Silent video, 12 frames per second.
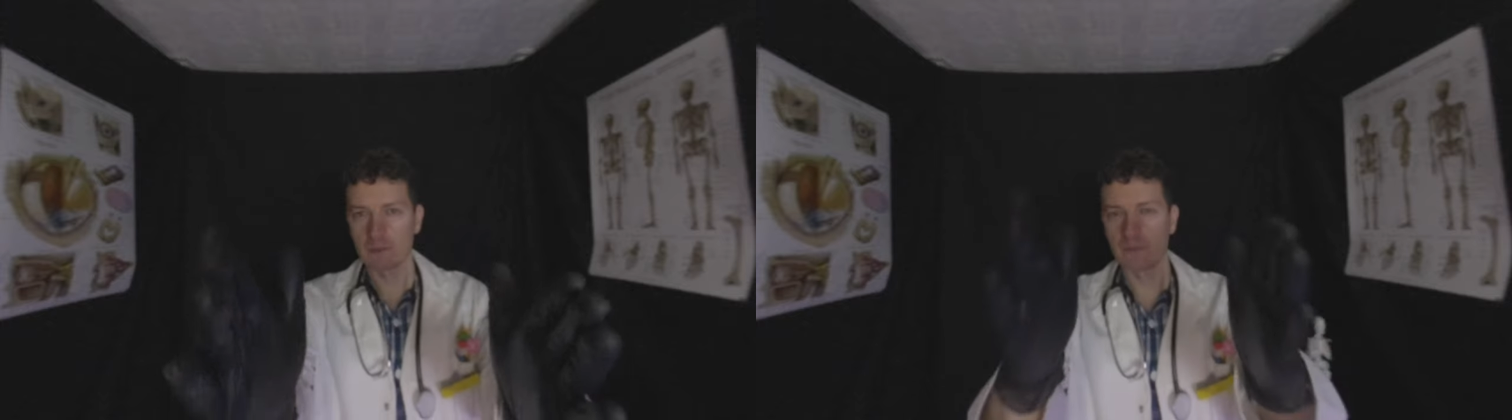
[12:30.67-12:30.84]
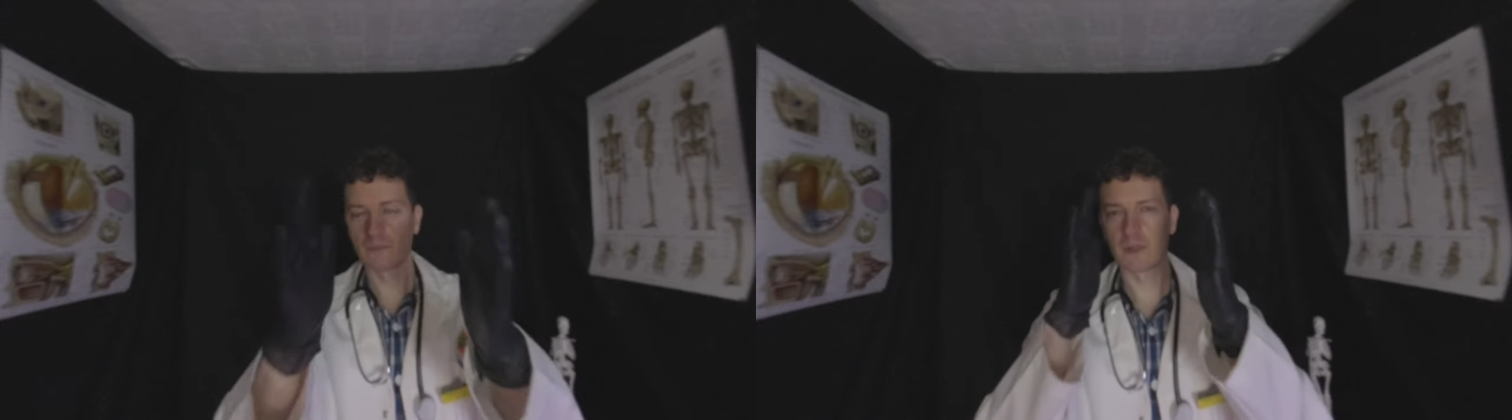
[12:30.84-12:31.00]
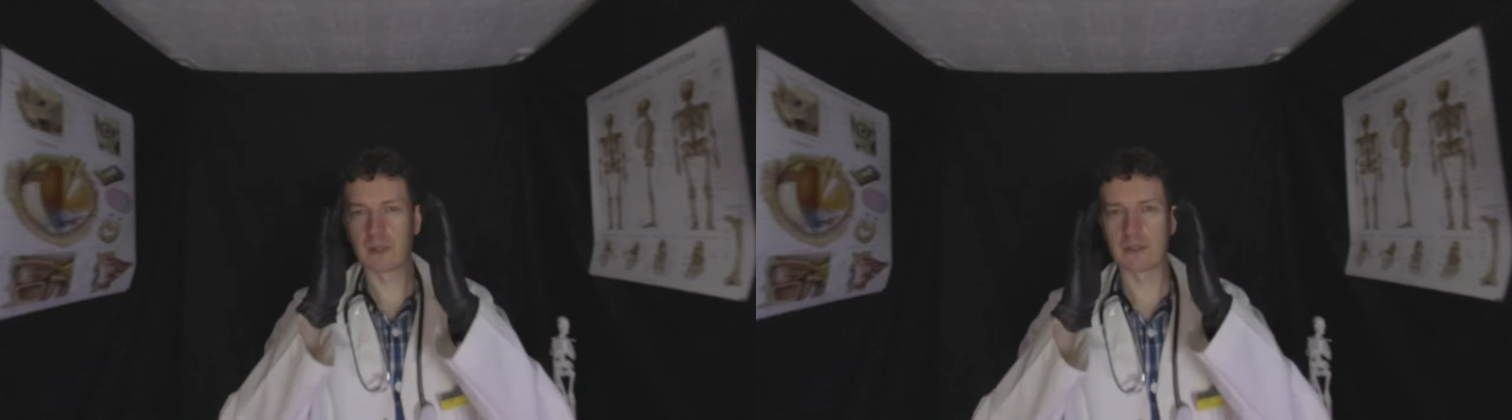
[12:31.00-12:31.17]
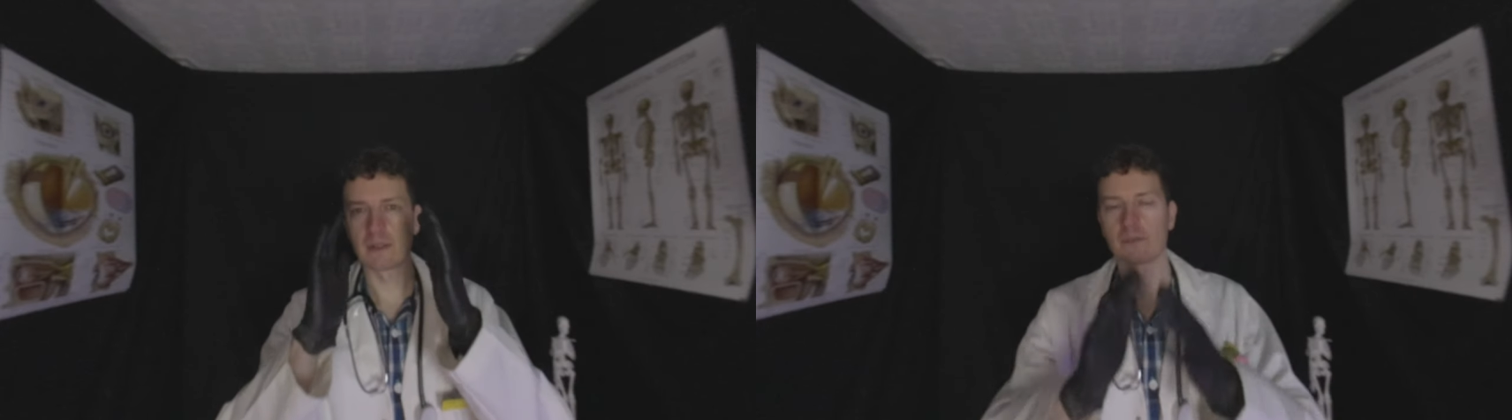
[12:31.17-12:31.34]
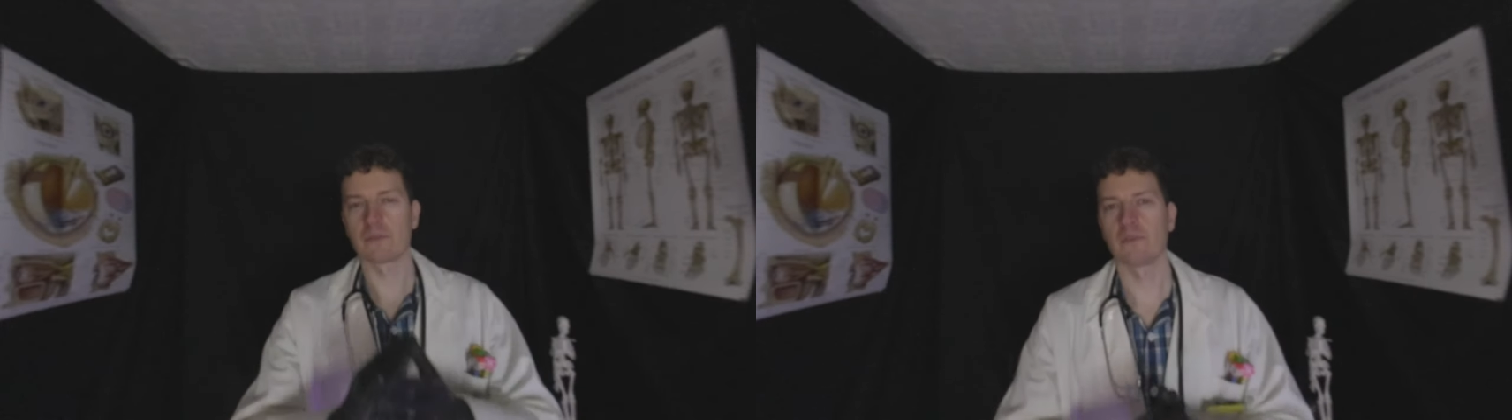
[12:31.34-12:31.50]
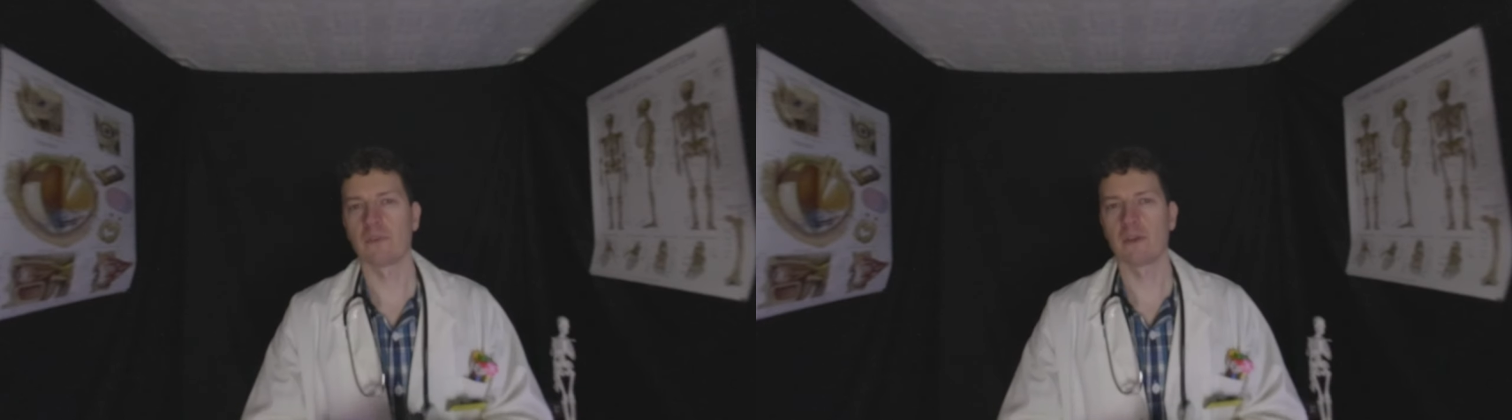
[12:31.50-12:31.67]
with mine,
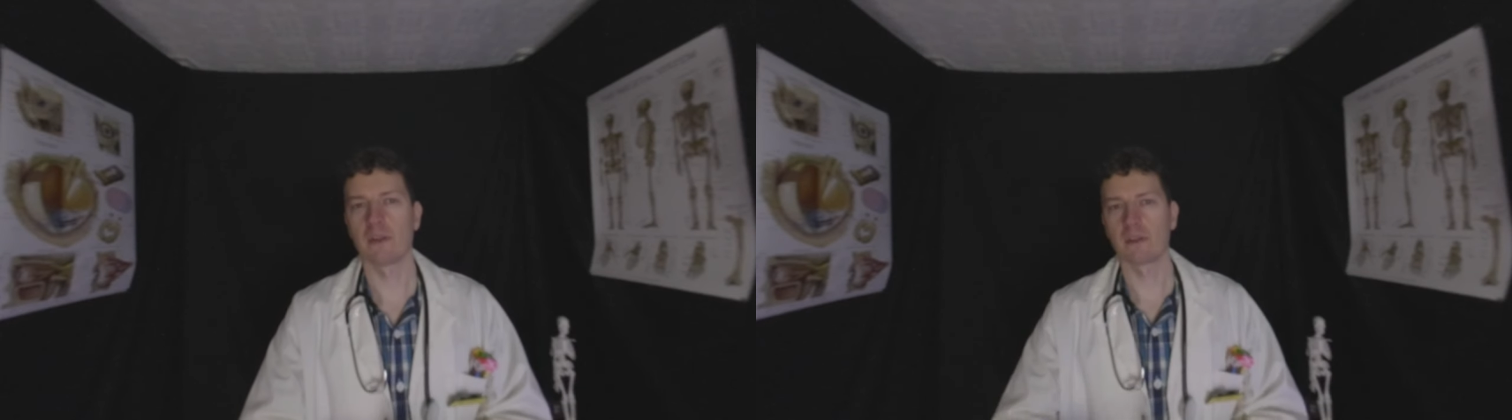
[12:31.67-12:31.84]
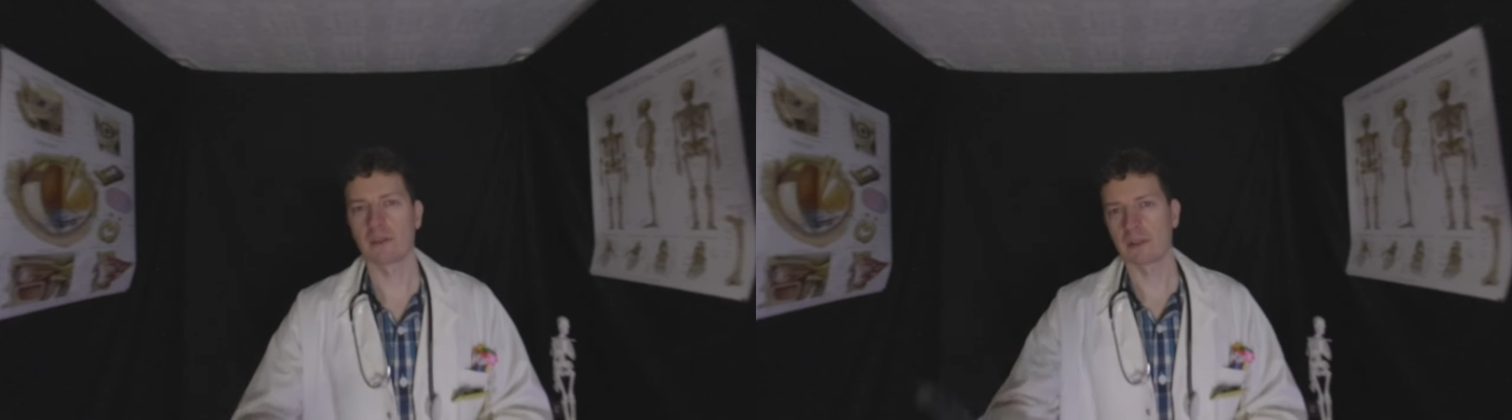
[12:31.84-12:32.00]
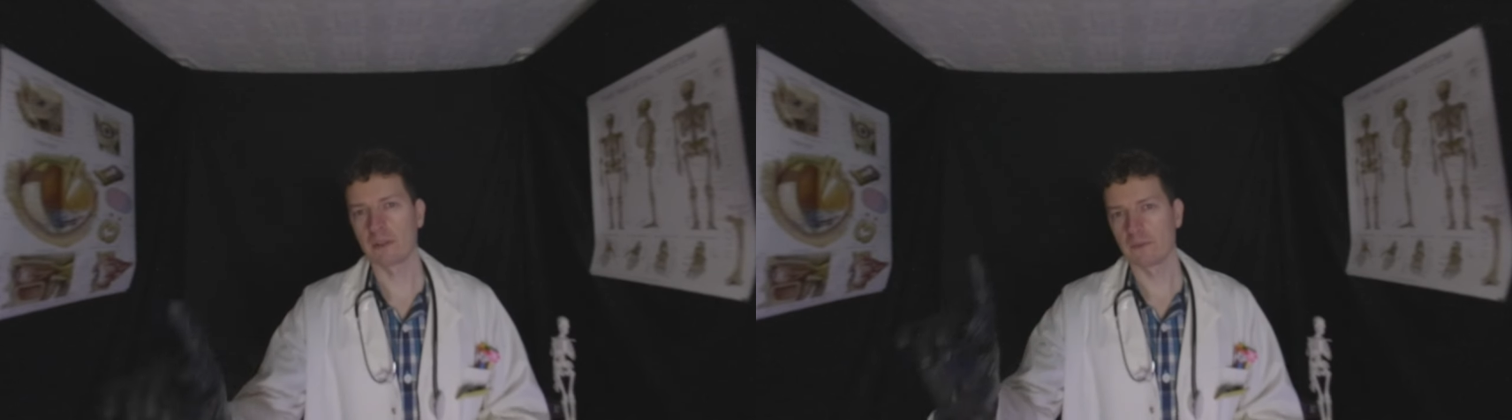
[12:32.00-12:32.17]
that's fine, okay?